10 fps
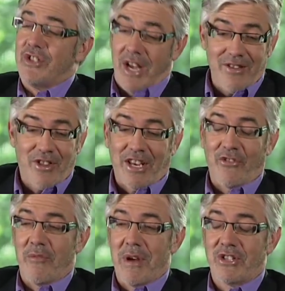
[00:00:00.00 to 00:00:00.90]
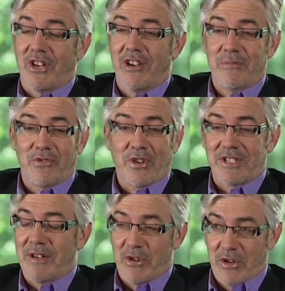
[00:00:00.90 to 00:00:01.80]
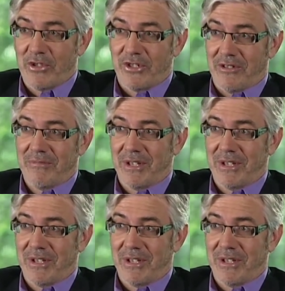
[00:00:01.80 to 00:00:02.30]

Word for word: Jane, thank you very much. I hope you've got someone else on